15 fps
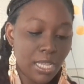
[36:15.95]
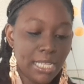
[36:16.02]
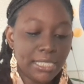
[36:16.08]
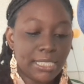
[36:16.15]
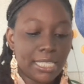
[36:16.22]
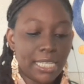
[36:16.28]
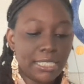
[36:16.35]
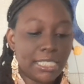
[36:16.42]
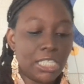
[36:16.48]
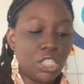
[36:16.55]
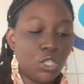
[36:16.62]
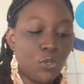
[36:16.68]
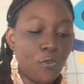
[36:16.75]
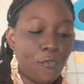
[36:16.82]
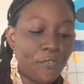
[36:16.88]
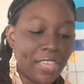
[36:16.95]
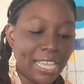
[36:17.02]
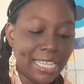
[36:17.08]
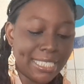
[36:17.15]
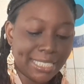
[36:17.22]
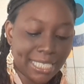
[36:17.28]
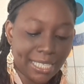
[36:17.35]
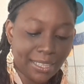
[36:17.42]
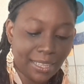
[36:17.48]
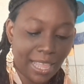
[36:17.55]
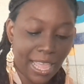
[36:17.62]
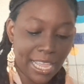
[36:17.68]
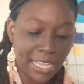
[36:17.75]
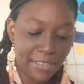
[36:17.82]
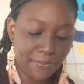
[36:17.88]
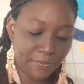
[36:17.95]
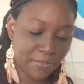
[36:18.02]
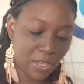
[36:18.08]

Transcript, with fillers: It says a new phase in life.